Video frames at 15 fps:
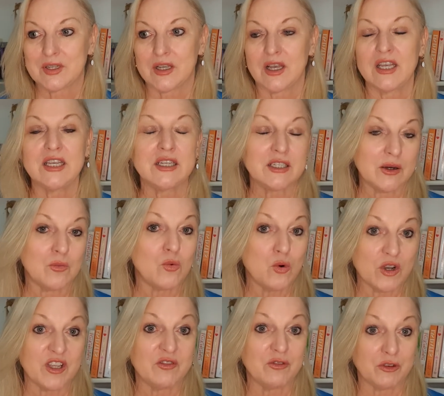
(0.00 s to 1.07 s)
I end up
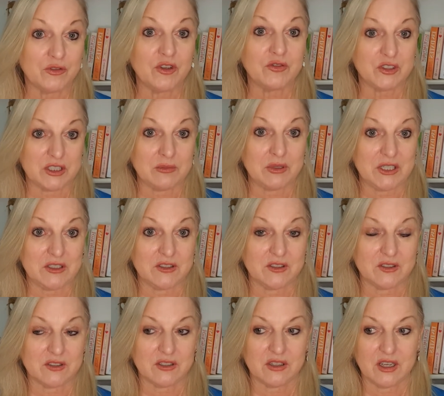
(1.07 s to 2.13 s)
walking for 50 minutes.
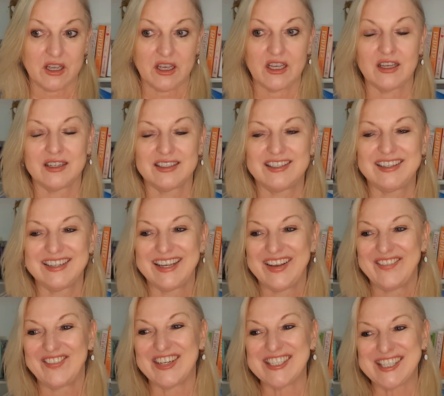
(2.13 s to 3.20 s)
And
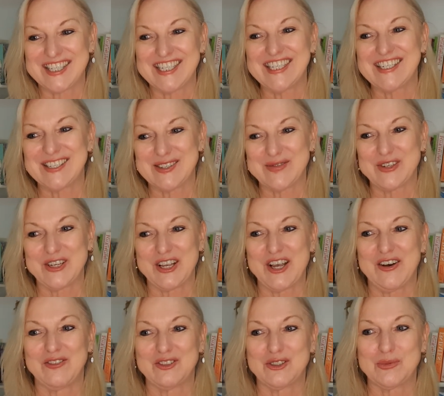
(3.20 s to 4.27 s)
my sneakers weren't
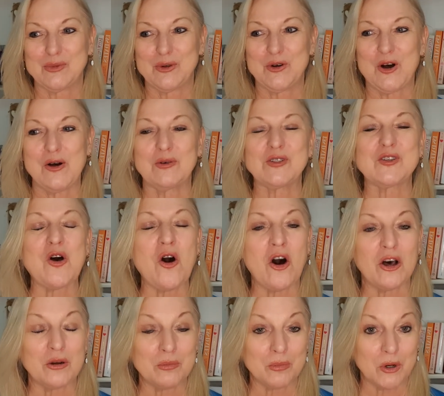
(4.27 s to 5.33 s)
comfortable. I was
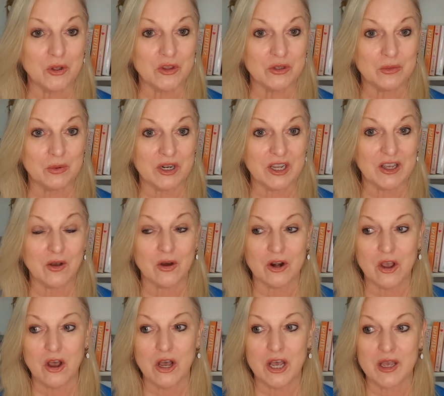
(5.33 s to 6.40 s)
hot and bothered when I got
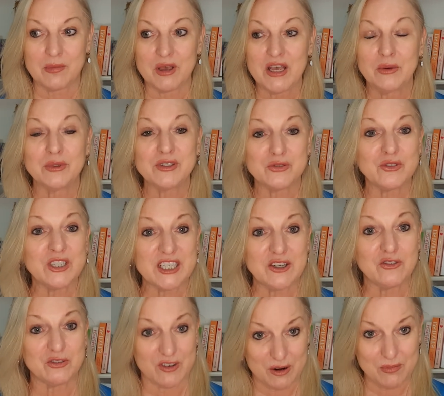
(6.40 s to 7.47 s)
home. I was really
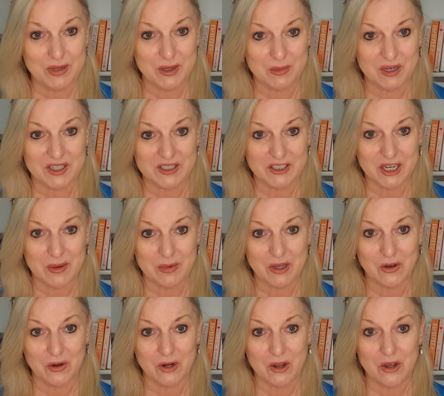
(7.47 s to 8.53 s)
grumpy by the time I
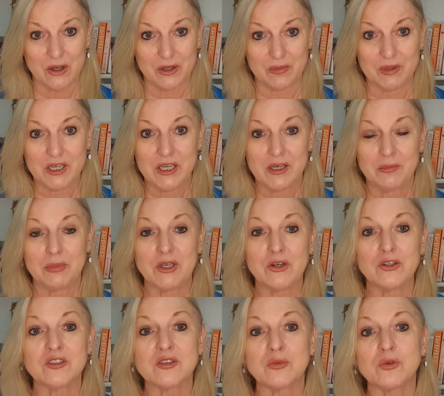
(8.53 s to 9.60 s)
got home
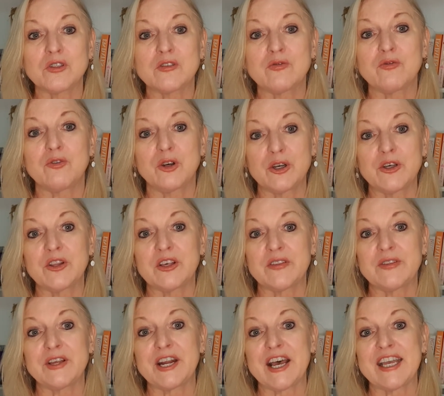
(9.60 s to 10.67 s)
because it was further
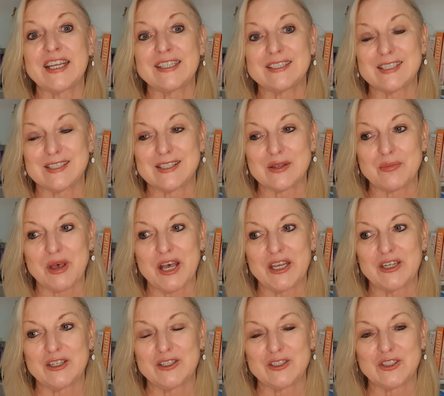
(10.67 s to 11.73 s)
than I
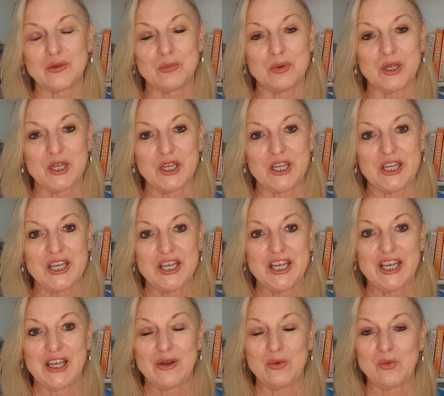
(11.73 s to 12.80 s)
anticipated it to be.
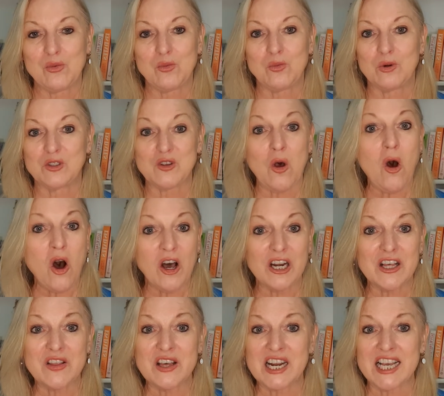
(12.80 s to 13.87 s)
It was
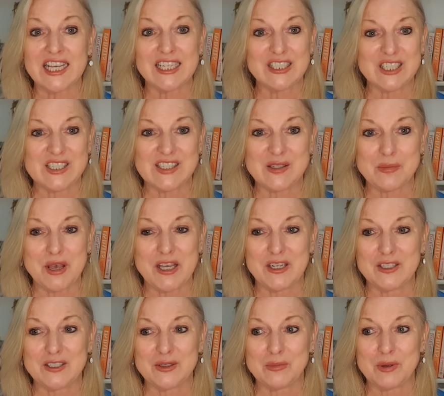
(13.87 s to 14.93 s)
hotter than I anticipated
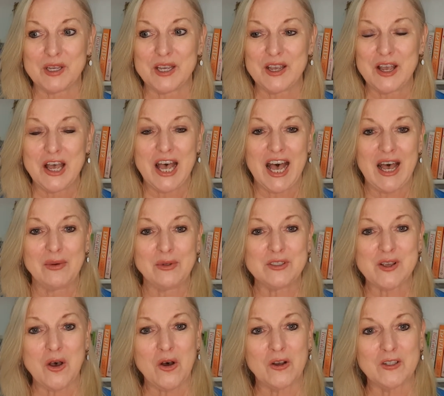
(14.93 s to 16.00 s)
it to be. I was
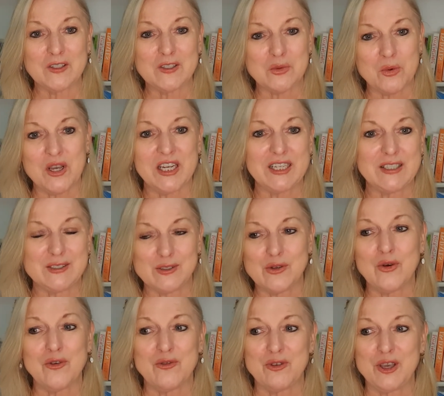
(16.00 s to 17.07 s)
hot, sweaty,
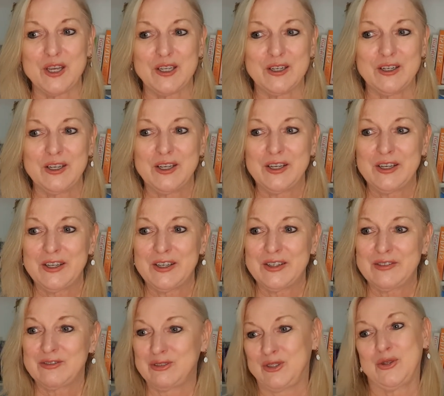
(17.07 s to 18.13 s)
sore feet,
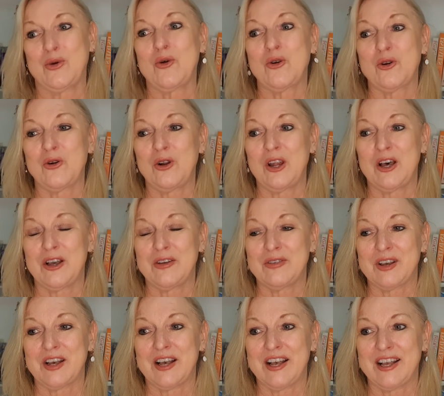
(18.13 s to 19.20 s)
sore all
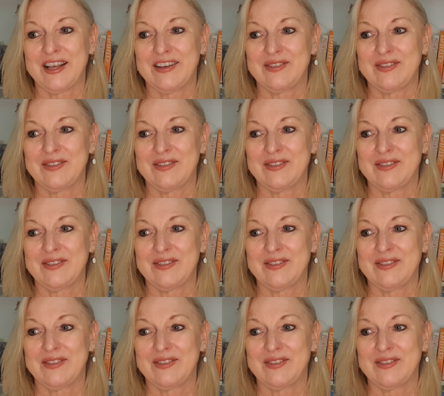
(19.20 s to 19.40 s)
over.